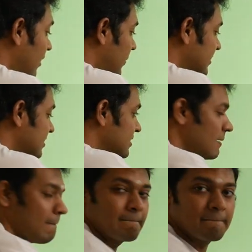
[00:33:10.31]

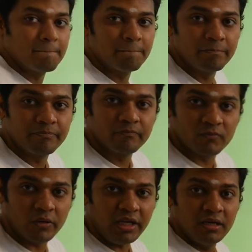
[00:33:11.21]
apples.
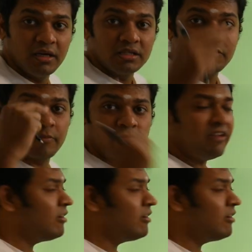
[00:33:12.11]
Okay. So from 5